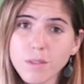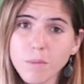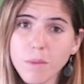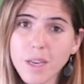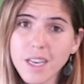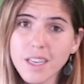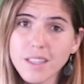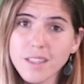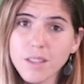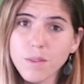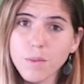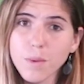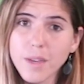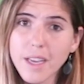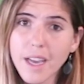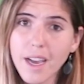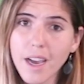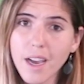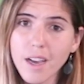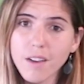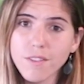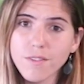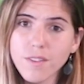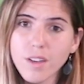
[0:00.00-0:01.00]
demand that we
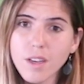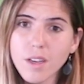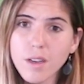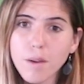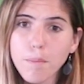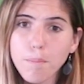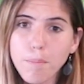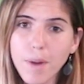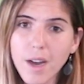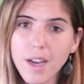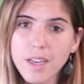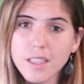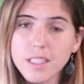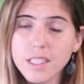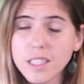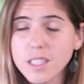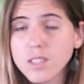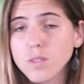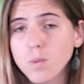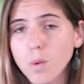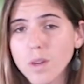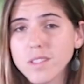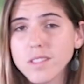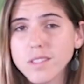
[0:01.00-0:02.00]
have, but
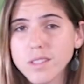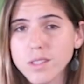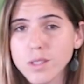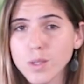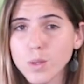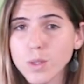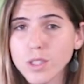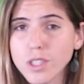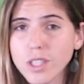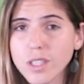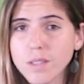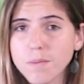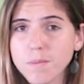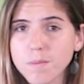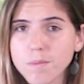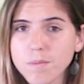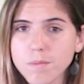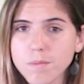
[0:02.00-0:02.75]
it's one solution.